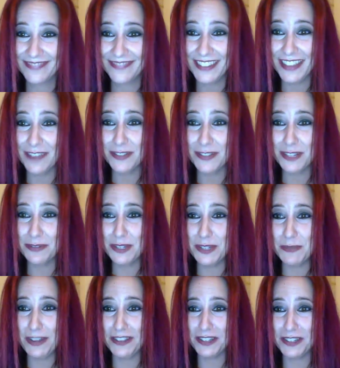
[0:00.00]
that was the
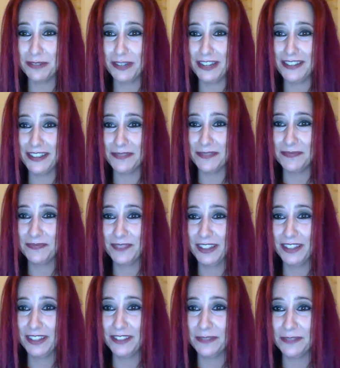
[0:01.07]
response to what I said. I
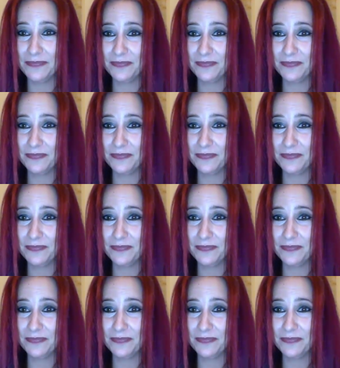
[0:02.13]
love it.